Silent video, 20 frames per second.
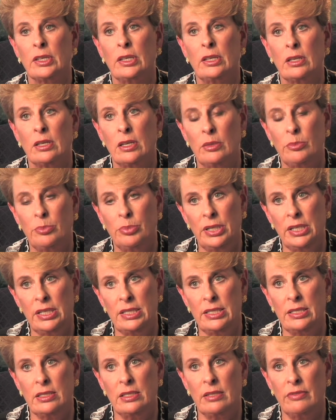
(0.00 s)

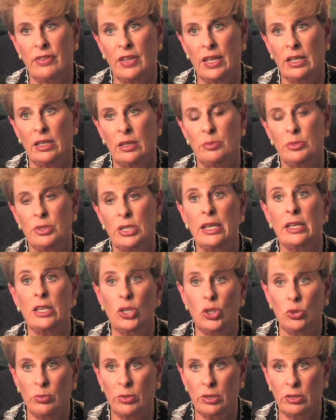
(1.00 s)
companies developed a
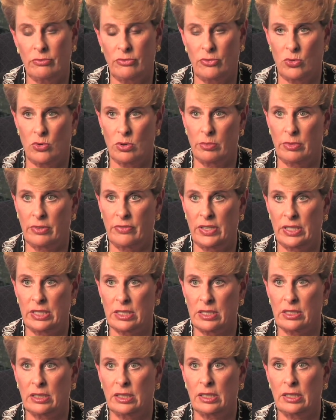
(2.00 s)
human form of
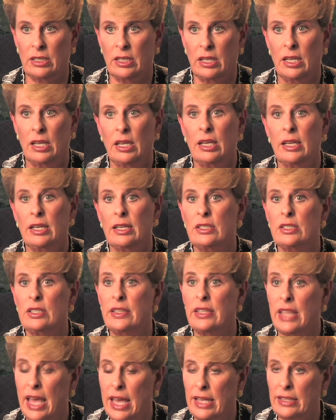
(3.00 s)
insulin, and
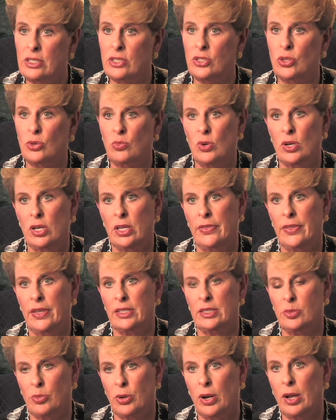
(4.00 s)
that's the one
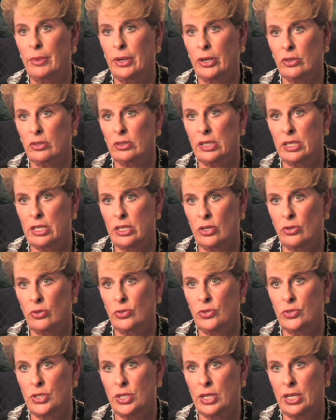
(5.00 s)
that's primarily
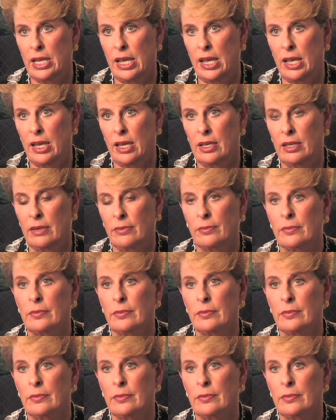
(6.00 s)
used today.